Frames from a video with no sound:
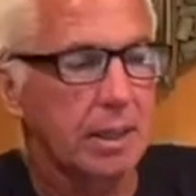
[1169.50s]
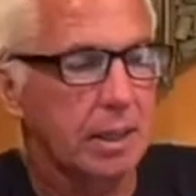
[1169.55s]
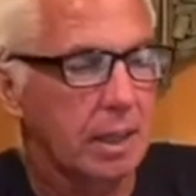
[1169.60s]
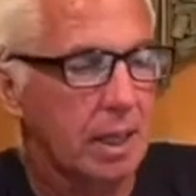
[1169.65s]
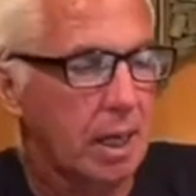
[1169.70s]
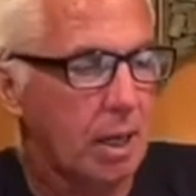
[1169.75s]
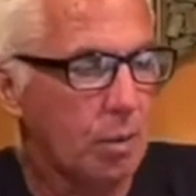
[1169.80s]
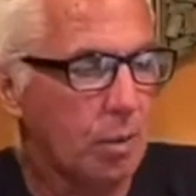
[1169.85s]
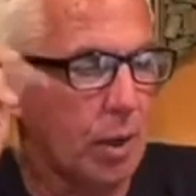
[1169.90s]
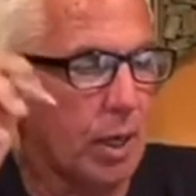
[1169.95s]

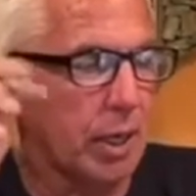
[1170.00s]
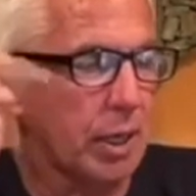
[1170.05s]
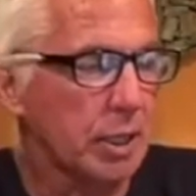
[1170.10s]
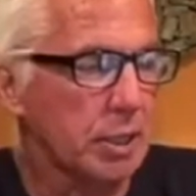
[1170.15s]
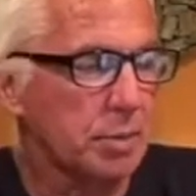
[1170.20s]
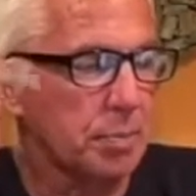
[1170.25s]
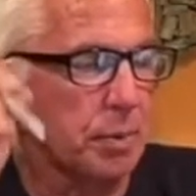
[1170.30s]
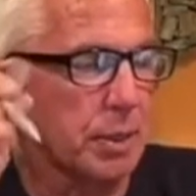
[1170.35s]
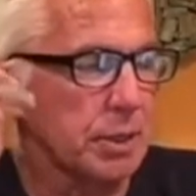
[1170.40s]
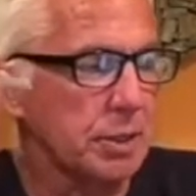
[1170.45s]
I want to
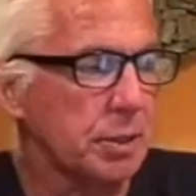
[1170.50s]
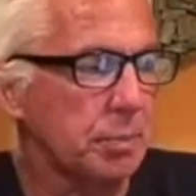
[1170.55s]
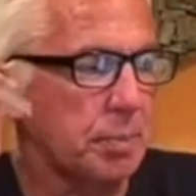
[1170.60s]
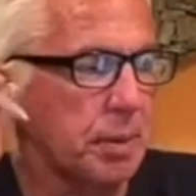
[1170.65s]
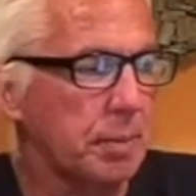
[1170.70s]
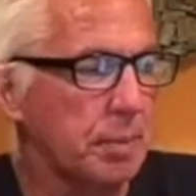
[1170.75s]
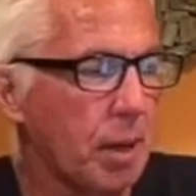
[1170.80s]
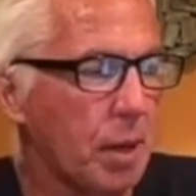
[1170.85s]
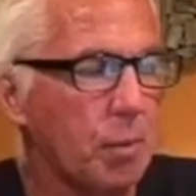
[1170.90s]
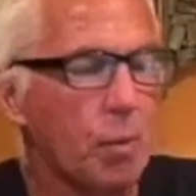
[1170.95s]
express to
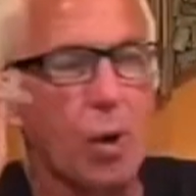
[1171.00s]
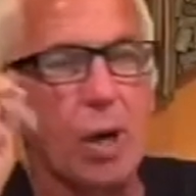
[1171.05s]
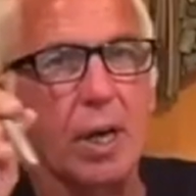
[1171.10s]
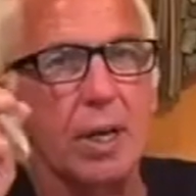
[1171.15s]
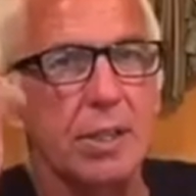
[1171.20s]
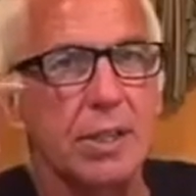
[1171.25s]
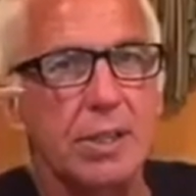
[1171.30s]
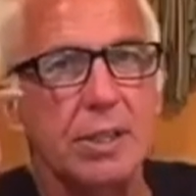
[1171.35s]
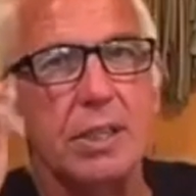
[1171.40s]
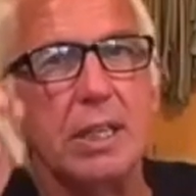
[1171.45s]
people, I
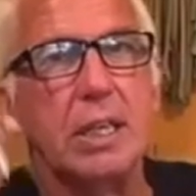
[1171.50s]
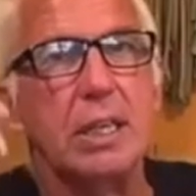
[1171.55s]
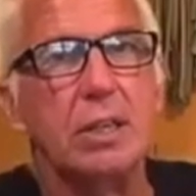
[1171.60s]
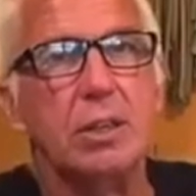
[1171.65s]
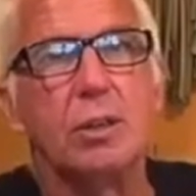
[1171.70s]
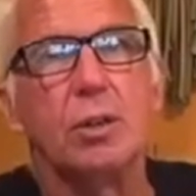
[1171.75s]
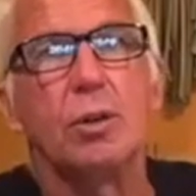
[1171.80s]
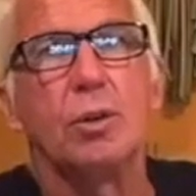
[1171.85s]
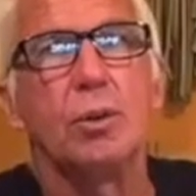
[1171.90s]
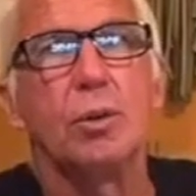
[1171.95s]
want to see
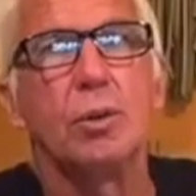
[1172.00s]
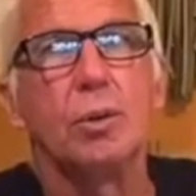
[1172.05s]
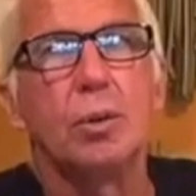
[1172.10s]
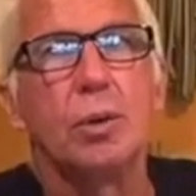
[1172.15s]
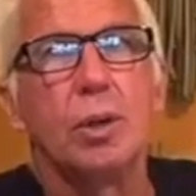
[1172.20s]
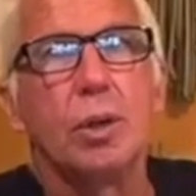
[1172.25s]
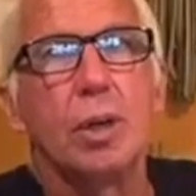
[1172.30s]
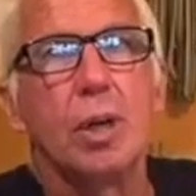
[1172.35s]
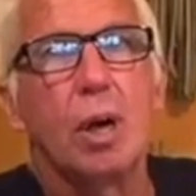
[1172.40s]
you.